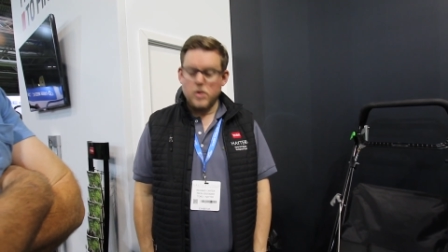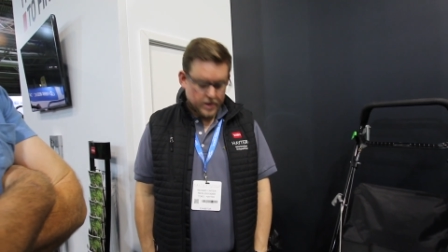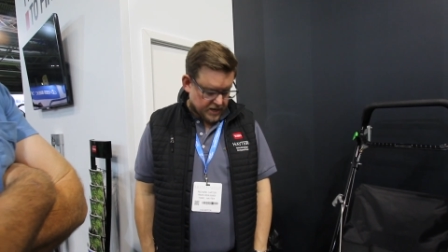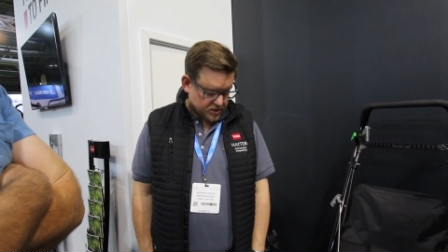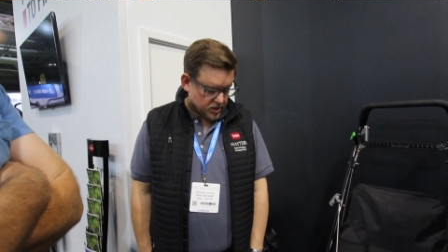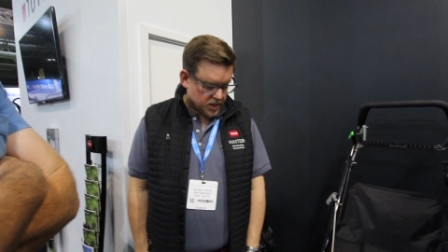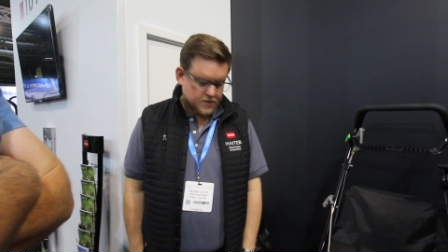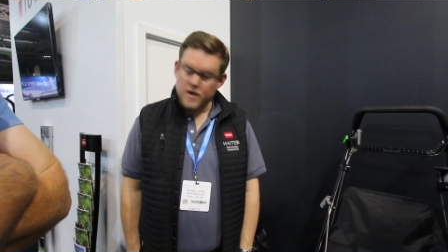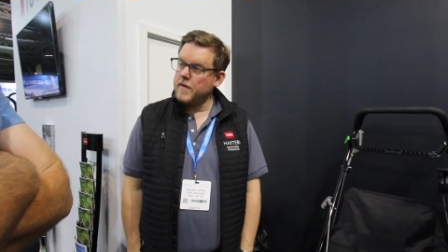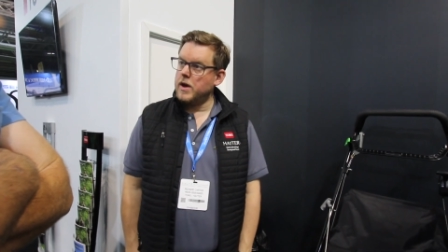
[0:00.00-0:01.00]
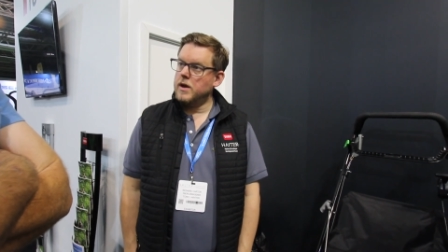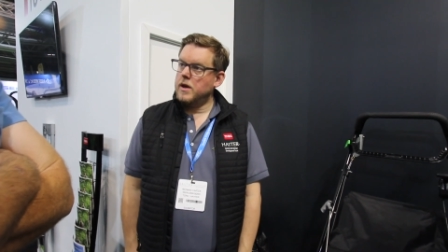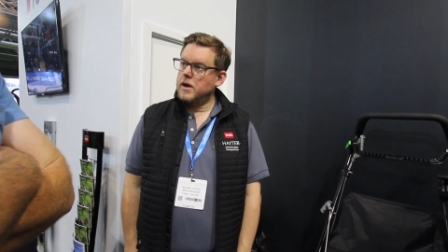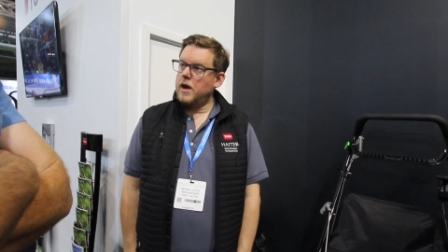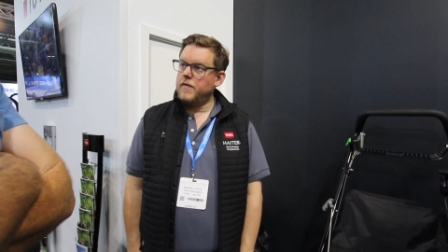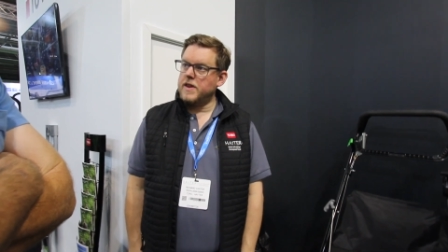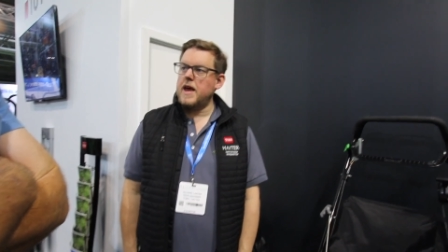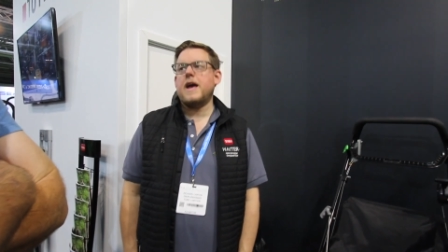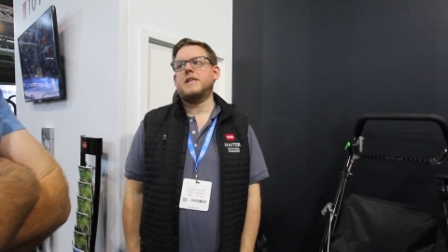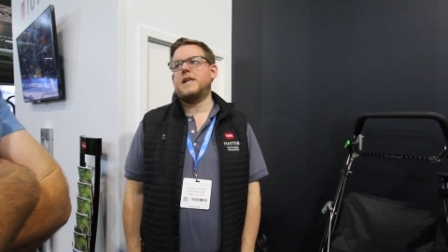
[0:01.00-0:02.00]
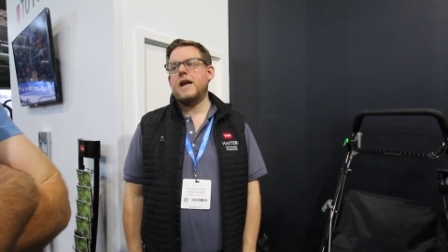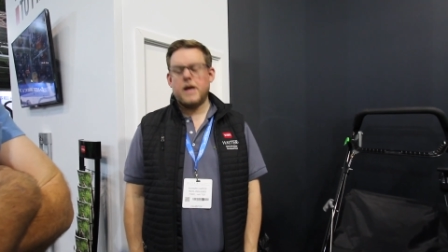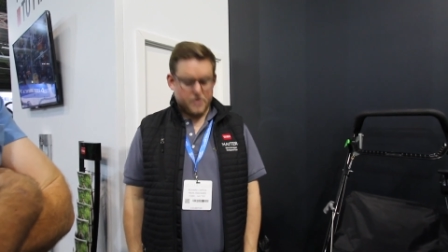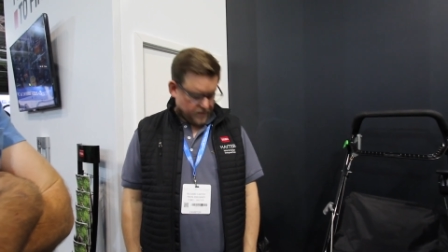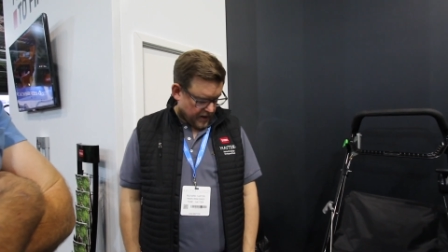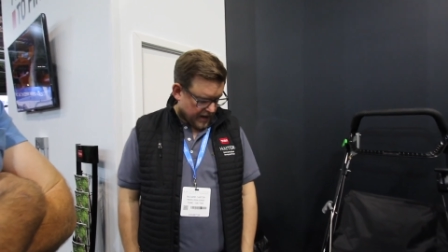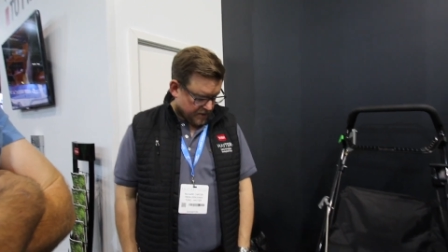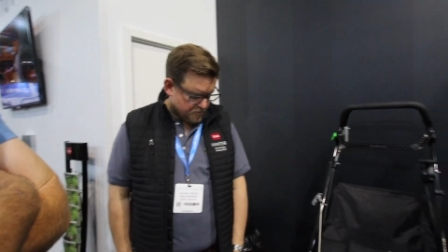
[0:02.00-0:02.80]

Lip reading: Well, the decks last forever. If the deck hasn't had a